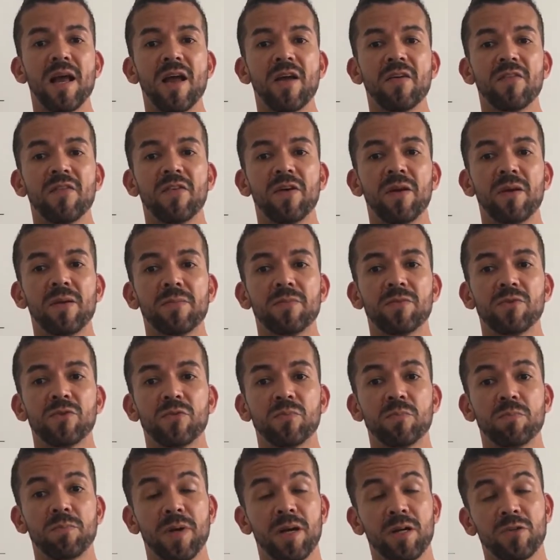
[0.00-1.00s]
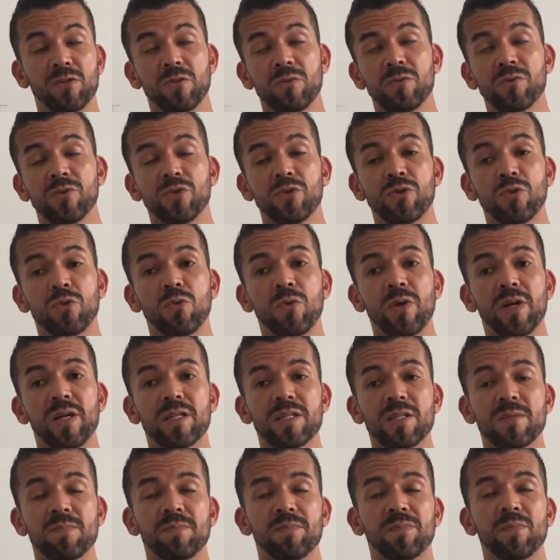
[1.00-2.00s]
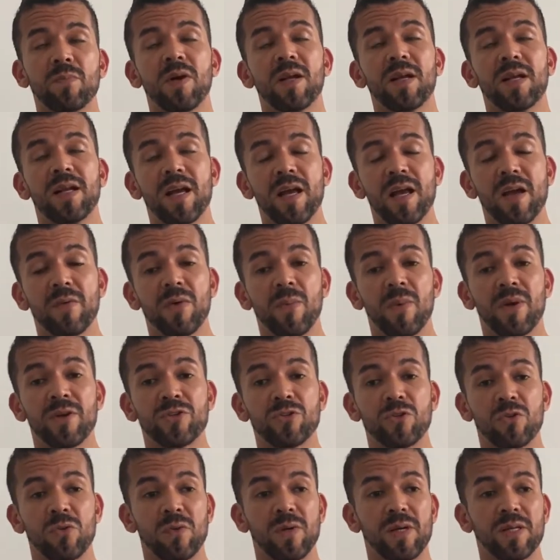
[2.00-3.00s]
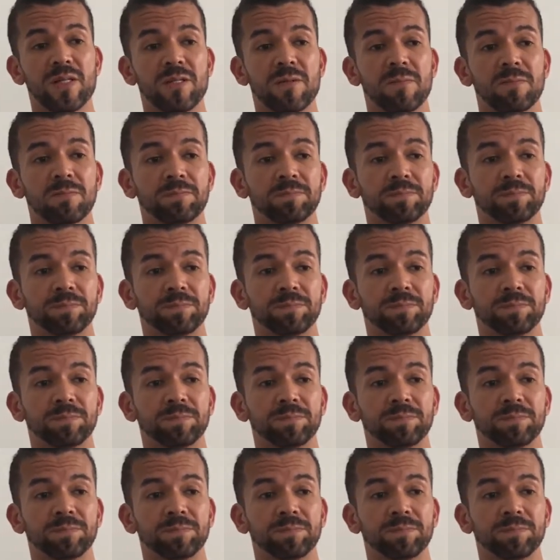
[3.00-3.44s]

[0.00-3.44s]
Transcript: every person should read, well, everyone should read.